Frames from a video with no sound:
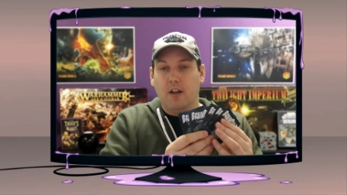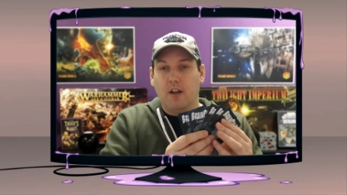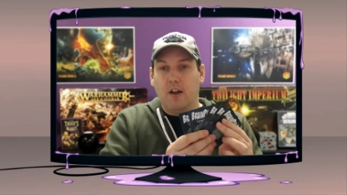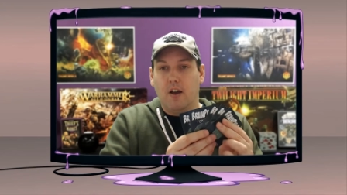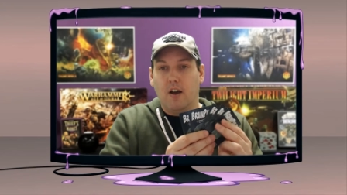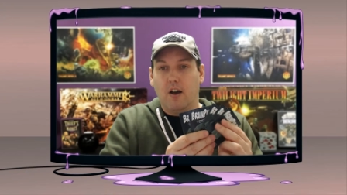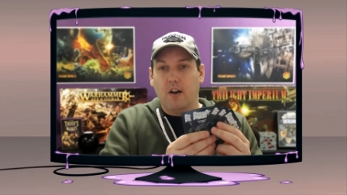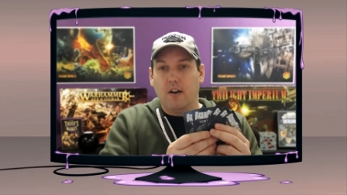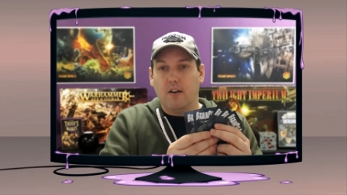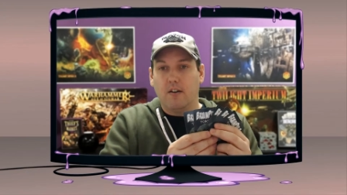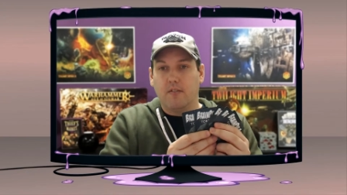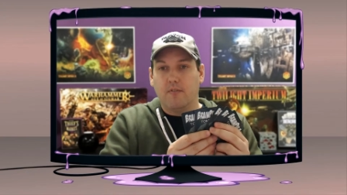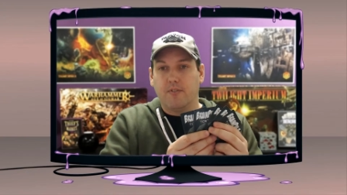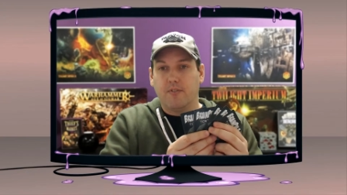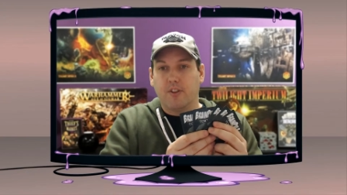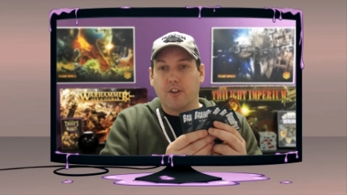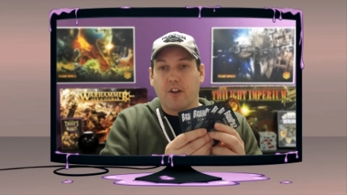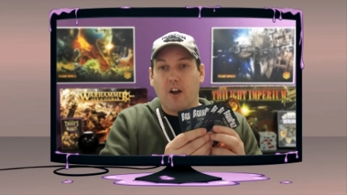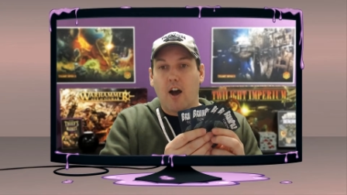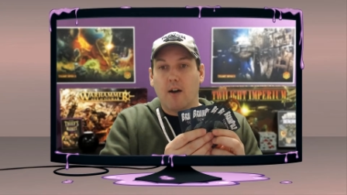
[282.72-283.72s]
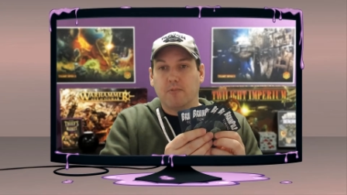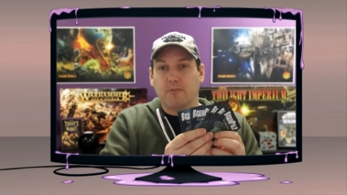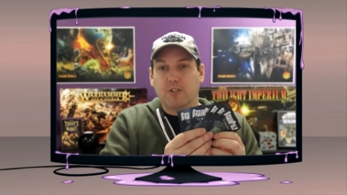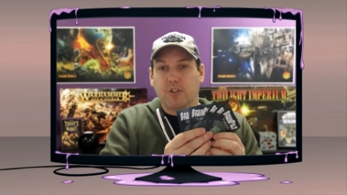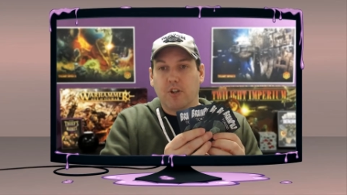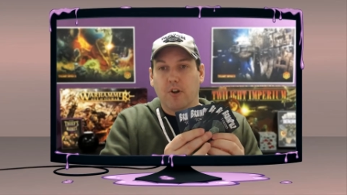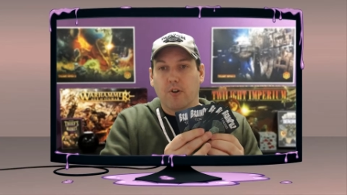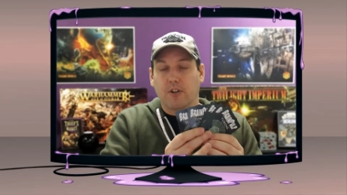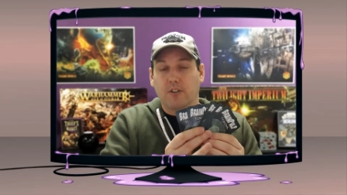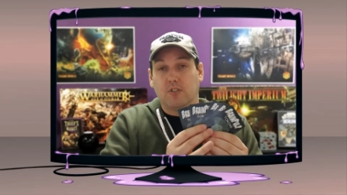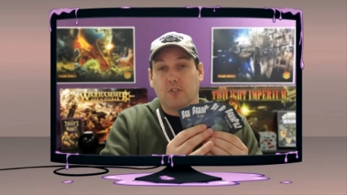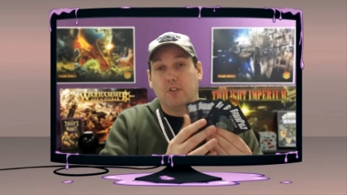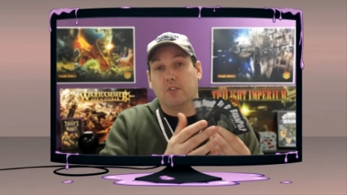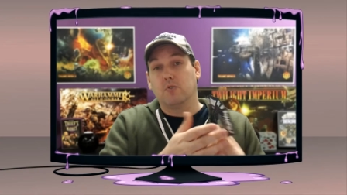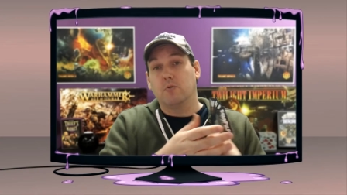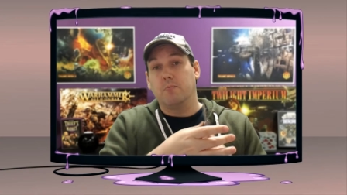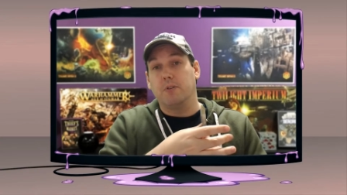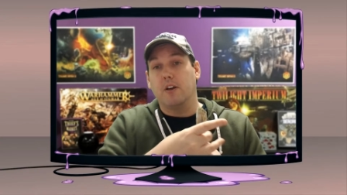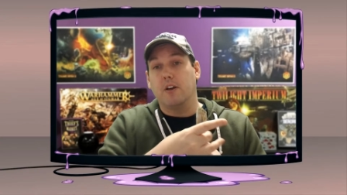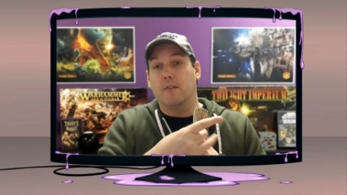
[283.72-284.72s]
of the Goblin tokens. So this
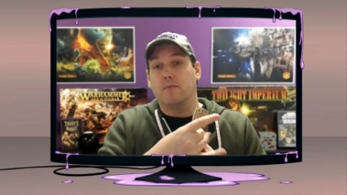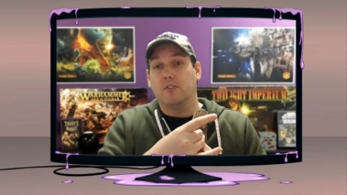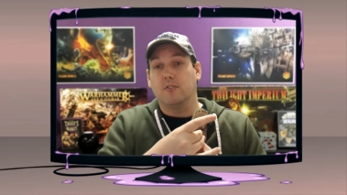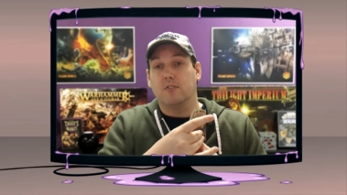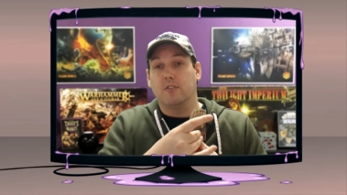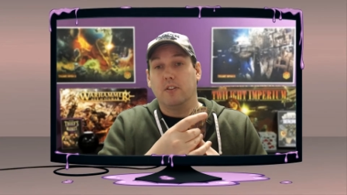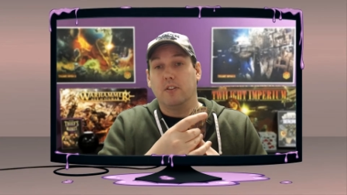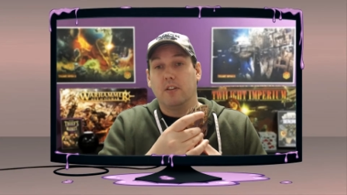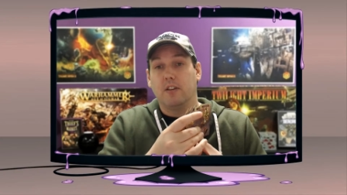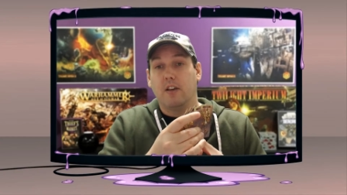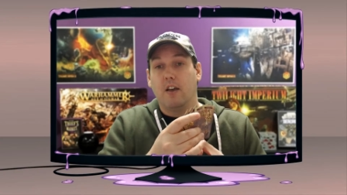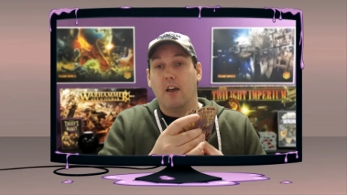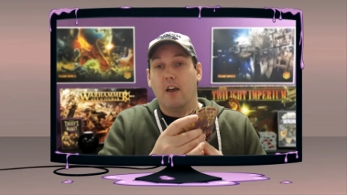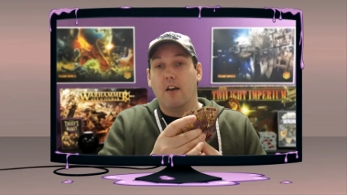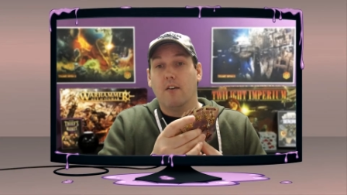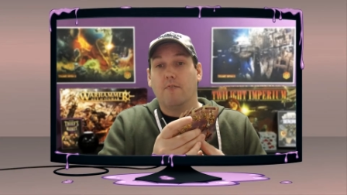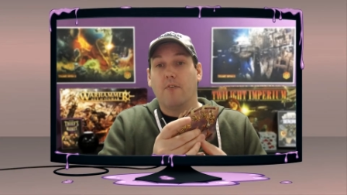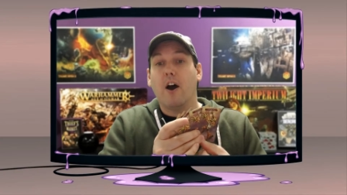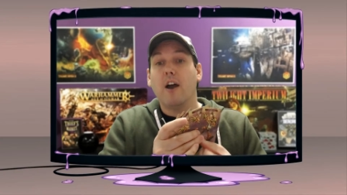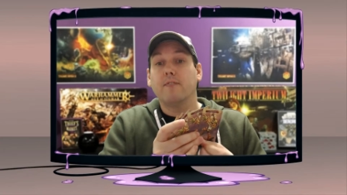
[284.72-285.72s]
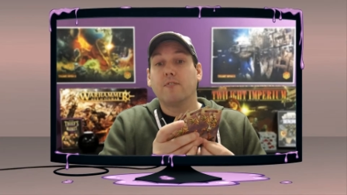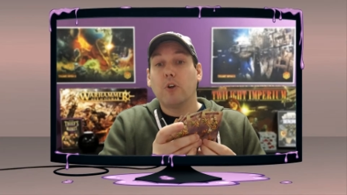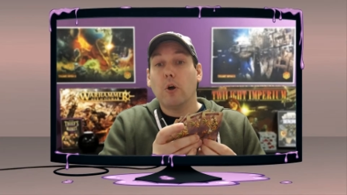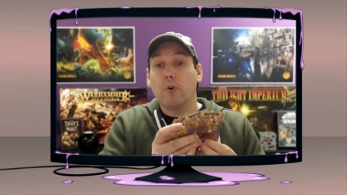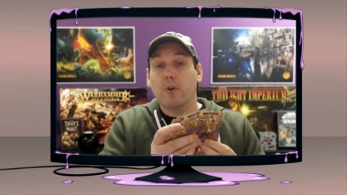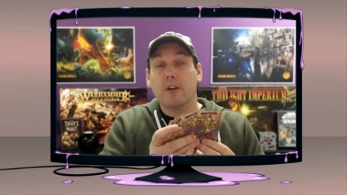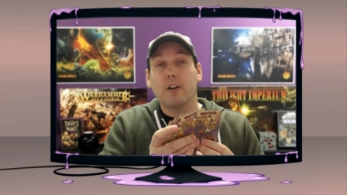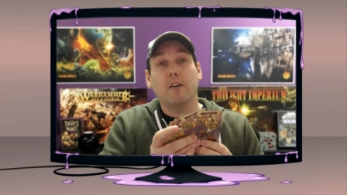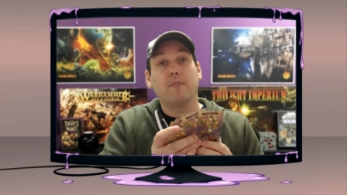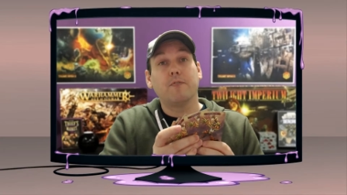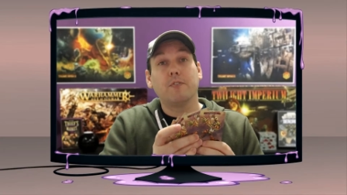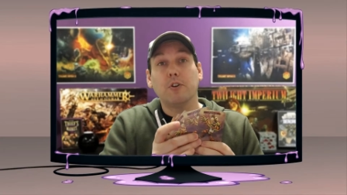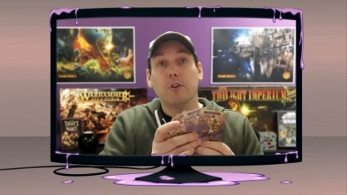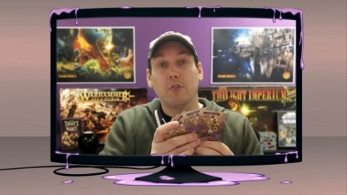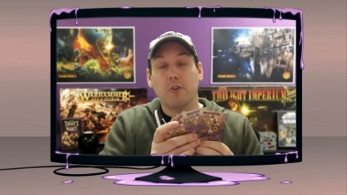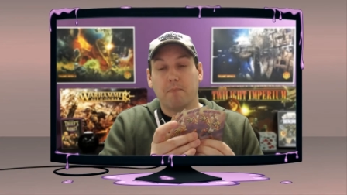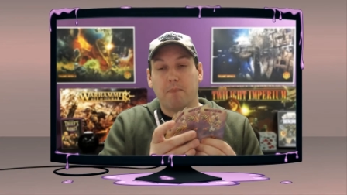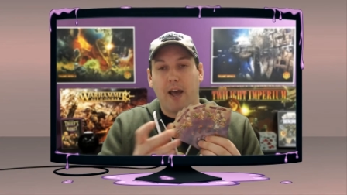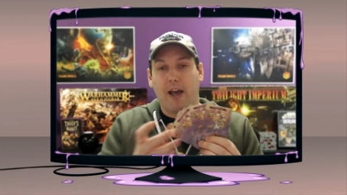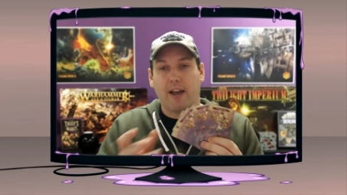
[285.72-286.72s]
would be obviously the five token of
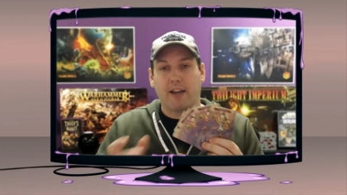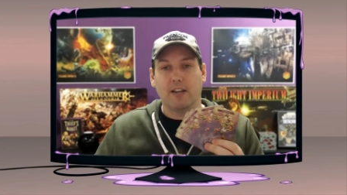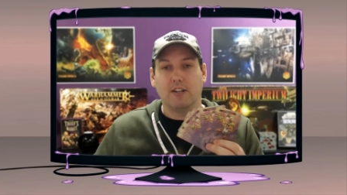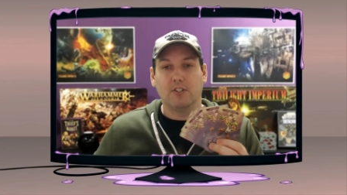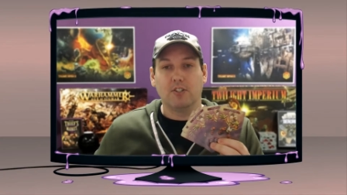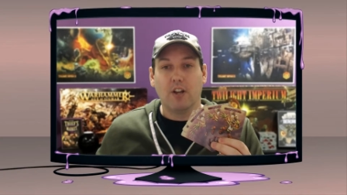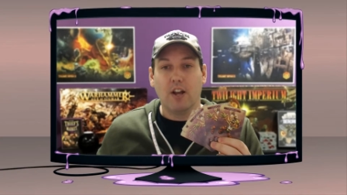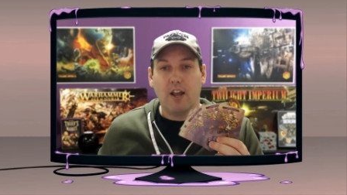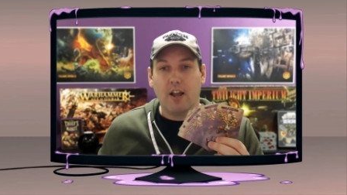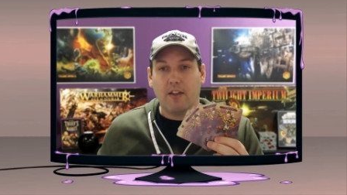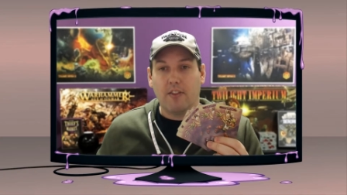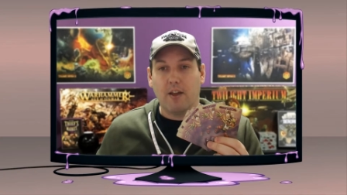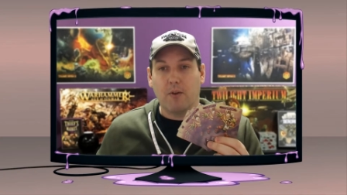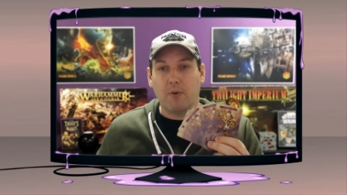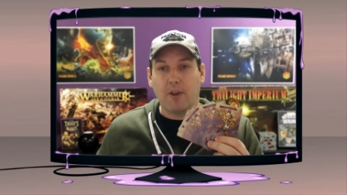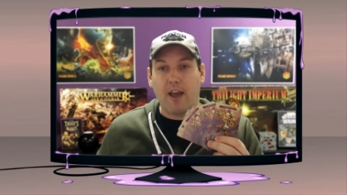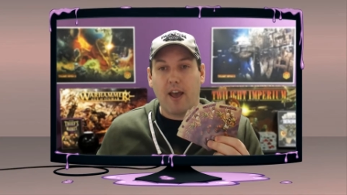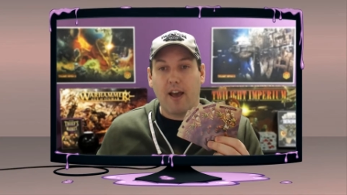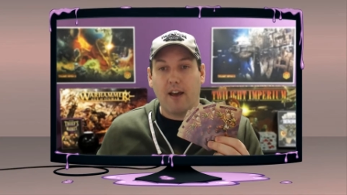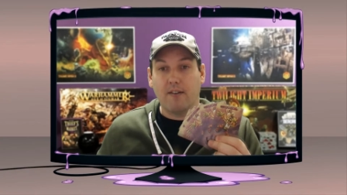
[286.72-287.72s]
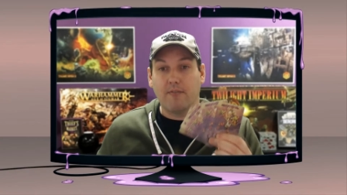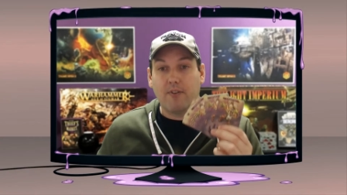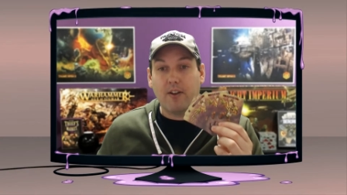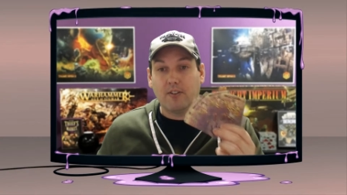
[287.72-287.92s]
Fury package that we have.